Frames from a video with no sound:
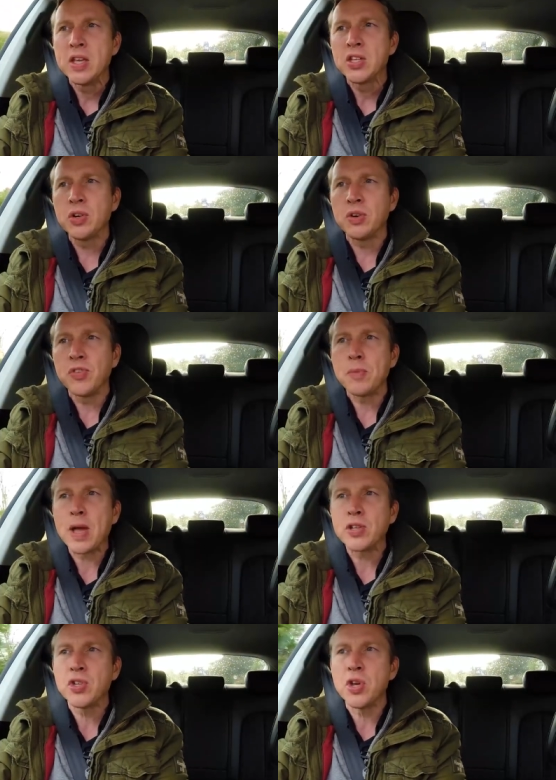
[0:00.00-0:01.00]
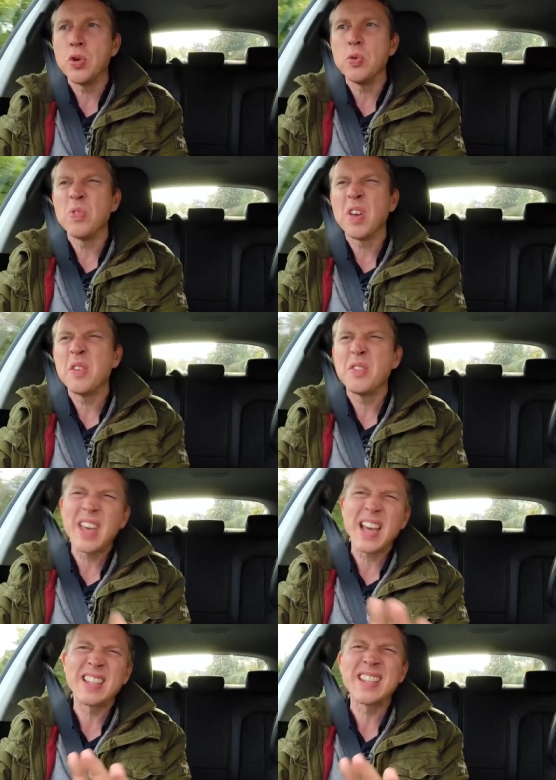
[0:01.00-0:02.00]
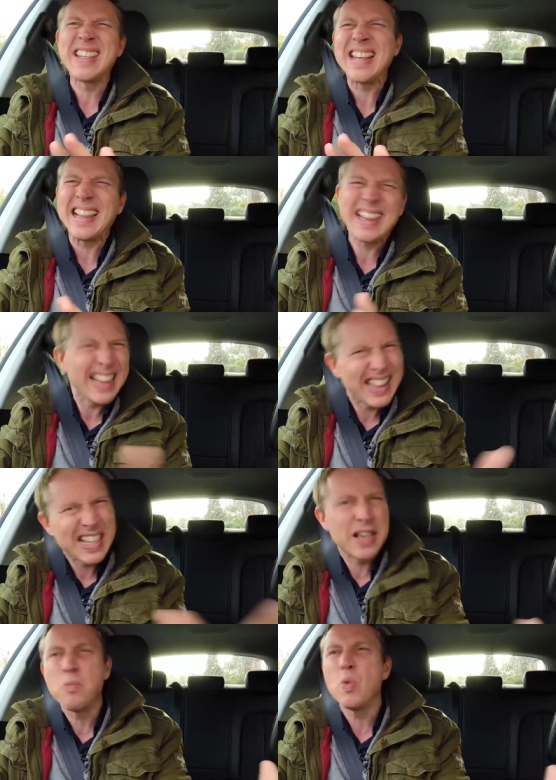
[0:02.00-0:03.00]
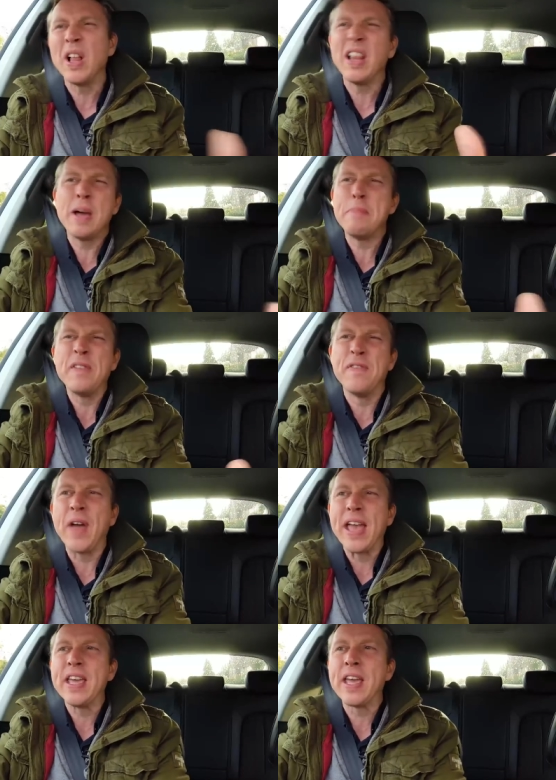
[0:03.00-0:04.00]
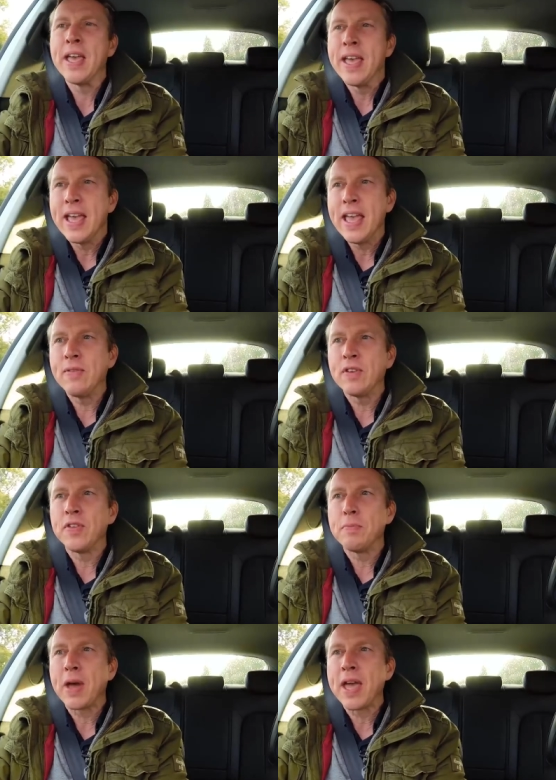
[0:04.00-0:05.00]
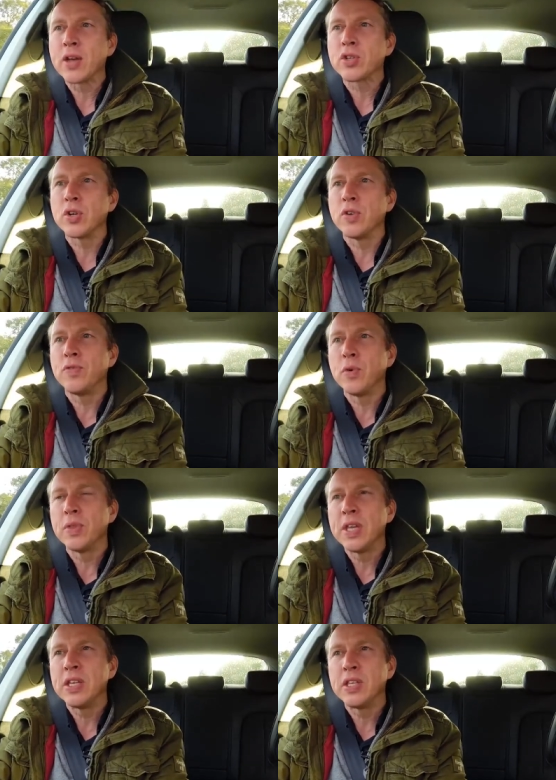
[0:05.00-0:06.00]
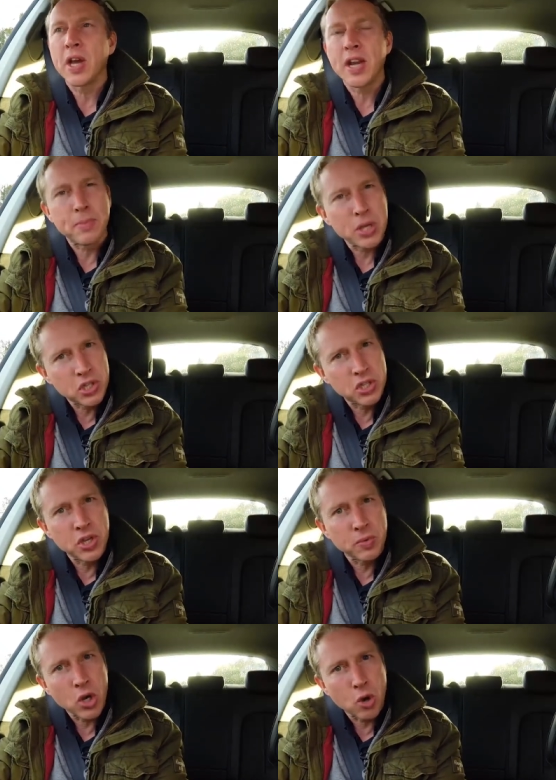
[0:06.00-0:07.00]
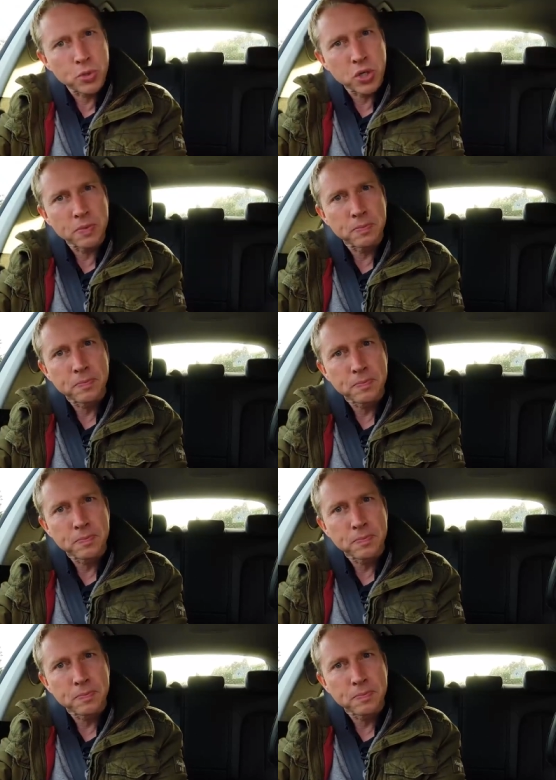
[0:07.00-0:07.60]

Steering feedback too, though that's still, uh, well, a bit vague, even if you pay extra for the dynamic steering option.